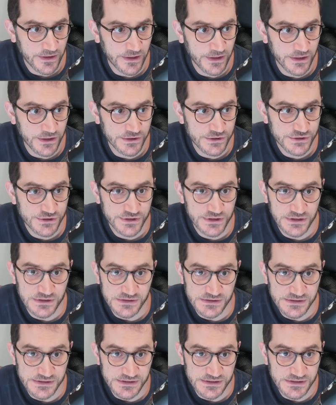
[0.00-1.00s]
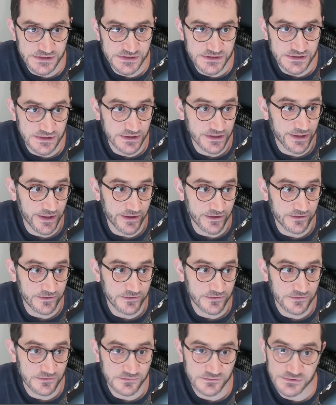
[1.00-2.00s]
Each consists again
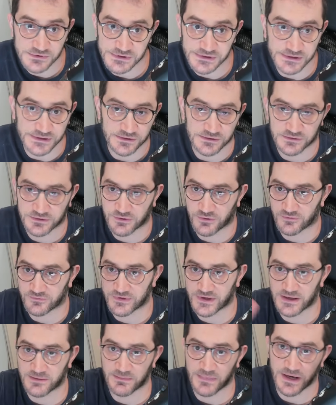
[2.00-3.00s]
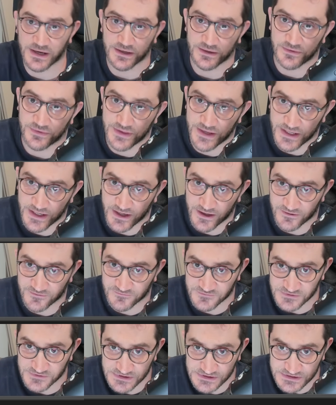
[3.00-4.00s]
3 of them, and they
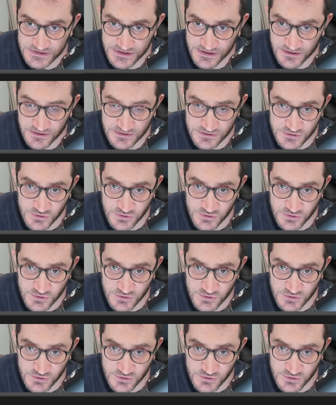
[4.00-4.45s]
have a single.